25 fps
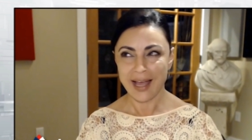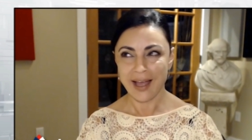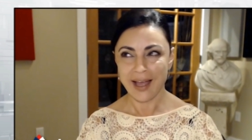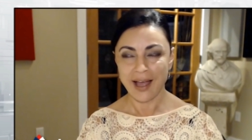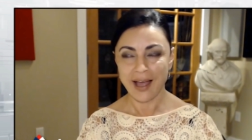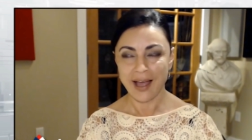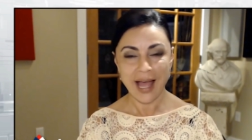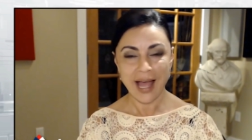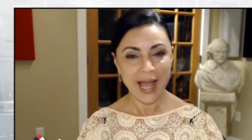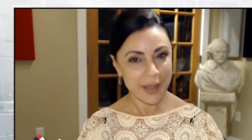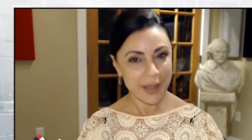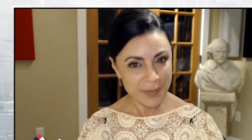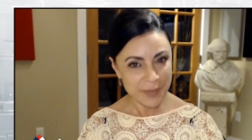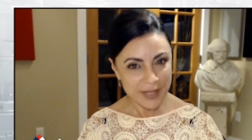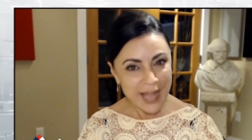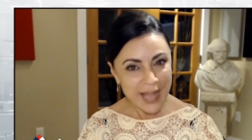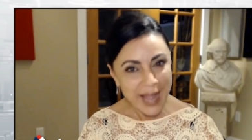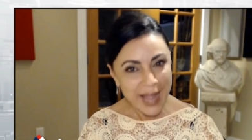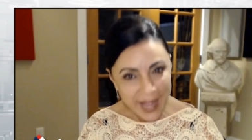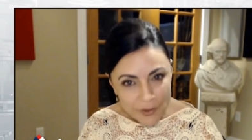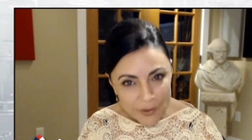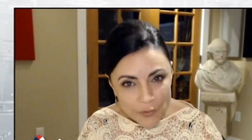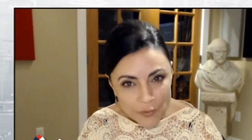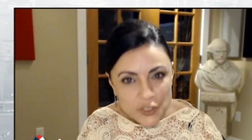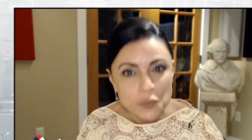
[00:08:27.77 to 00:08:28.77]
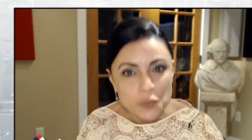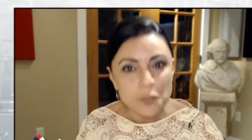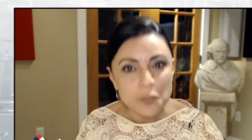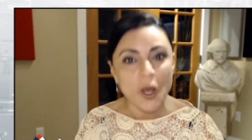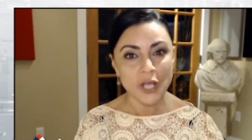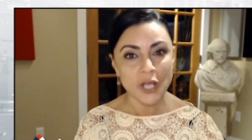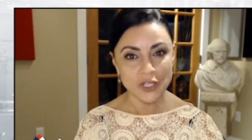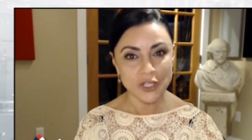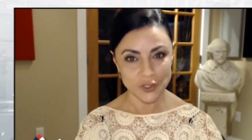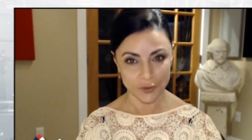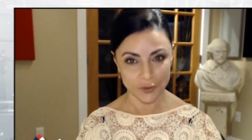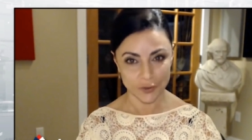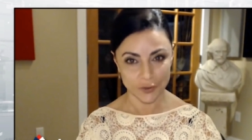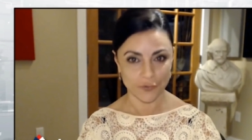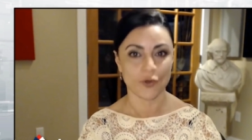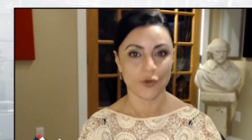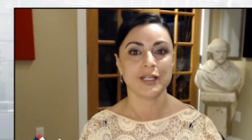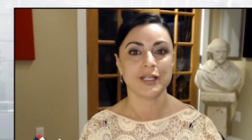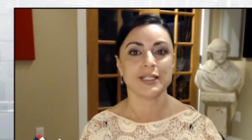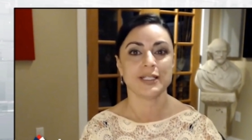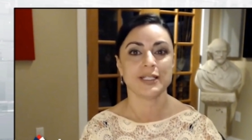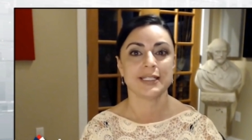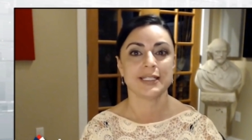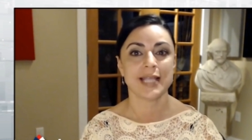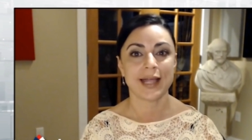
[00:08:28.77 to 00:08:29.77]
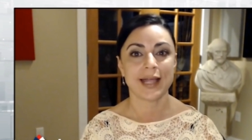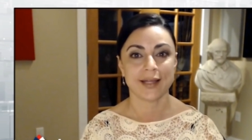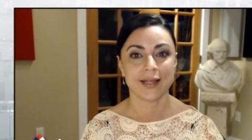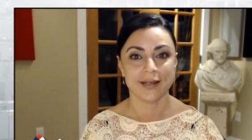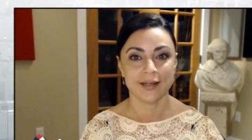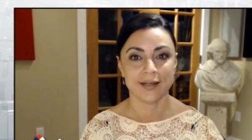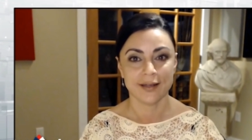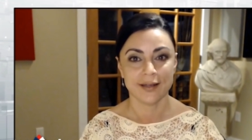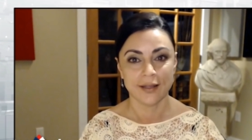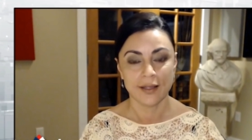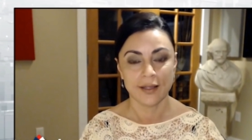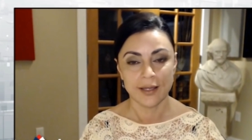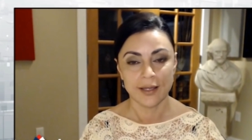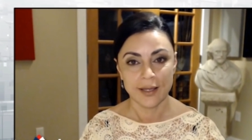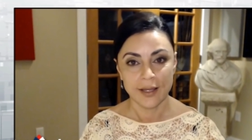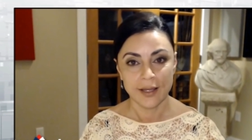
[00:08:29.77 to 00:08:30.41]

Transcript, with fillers: I, I mean, I was puzzled for a second.